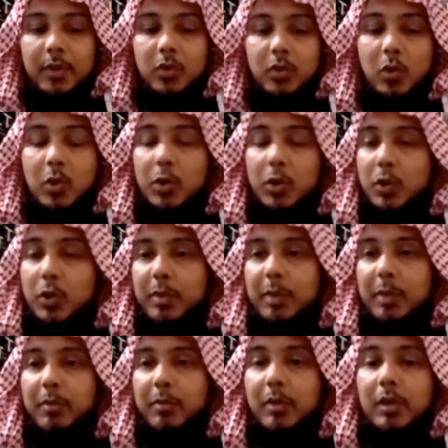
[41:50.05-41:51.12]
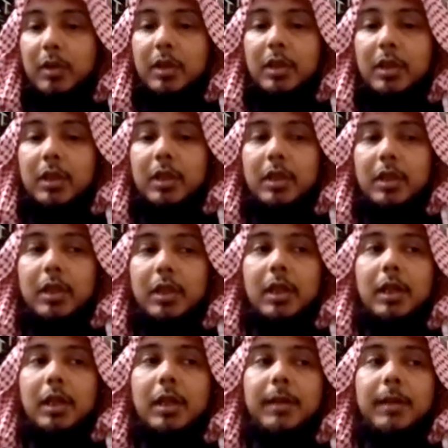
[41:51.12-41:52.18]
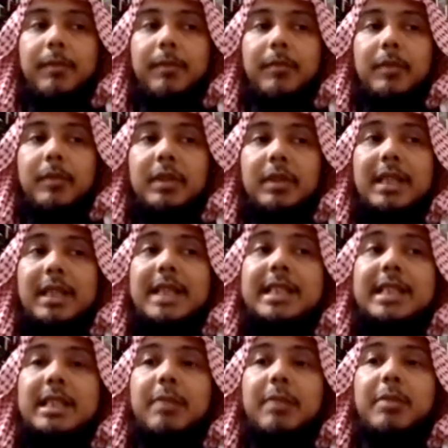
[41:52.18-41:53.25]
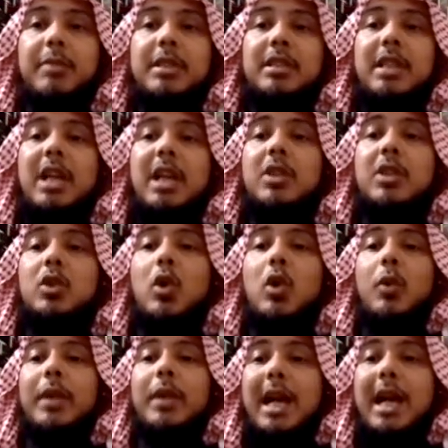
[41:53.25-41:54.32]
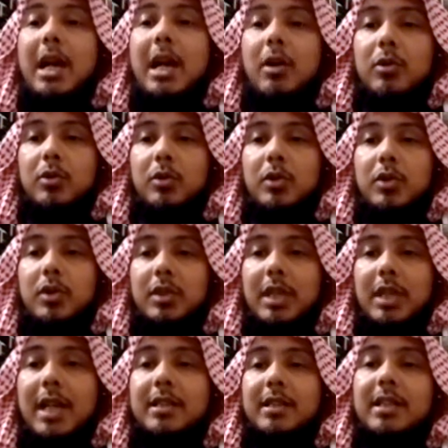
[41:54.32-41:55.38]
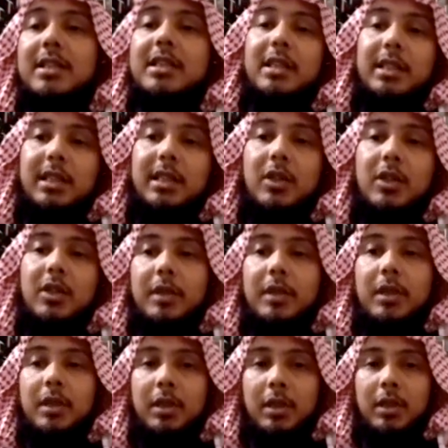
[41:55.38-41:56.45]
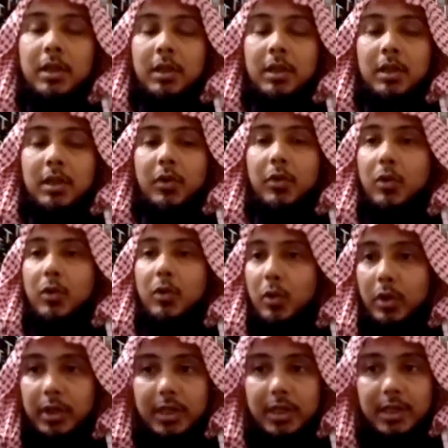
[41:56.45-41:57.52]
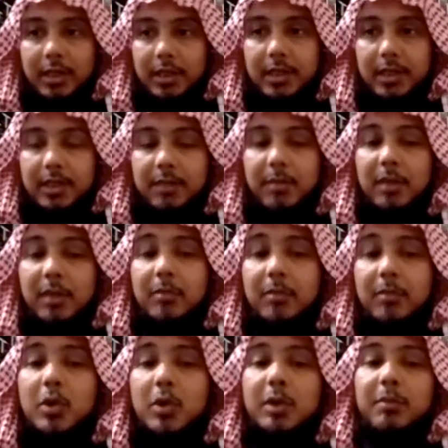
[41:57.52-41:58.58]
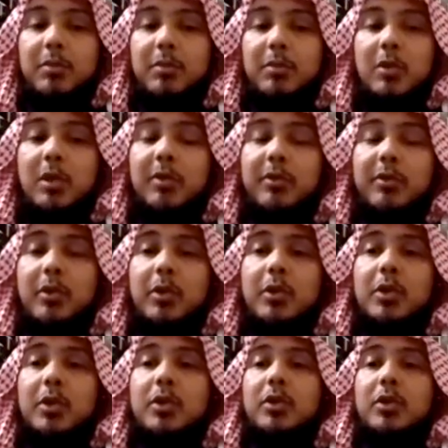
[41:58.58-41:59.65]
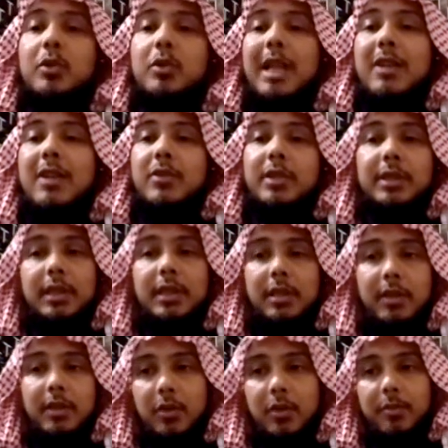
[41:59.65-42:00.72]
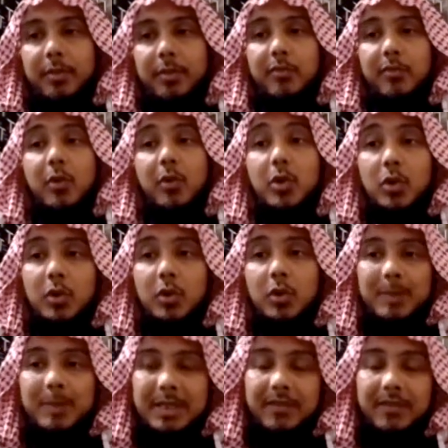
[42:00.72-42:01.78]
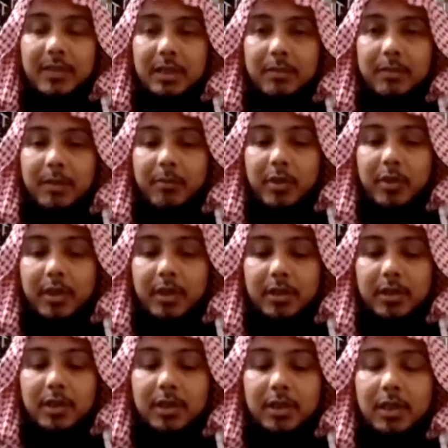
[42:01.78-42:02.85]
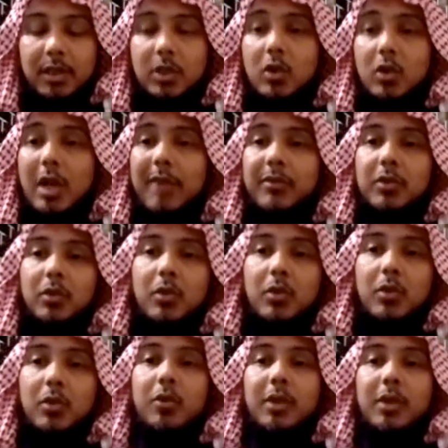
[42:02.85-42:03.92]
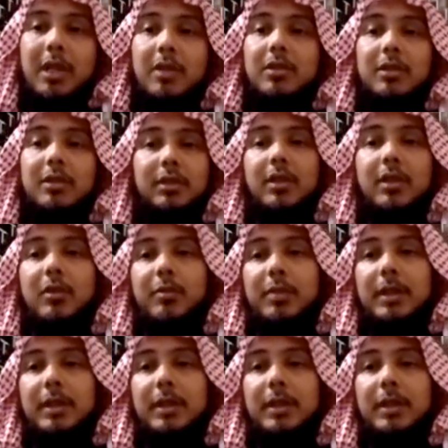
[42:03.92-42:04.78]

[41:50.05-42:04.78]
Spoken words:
talking to people, the next step is now you go out to the society and seek help. Through RUQYA, yes, but most importantly for you is through counseling and therapy. For you specifically, my brother and sister, you have to go through counseling and therapy.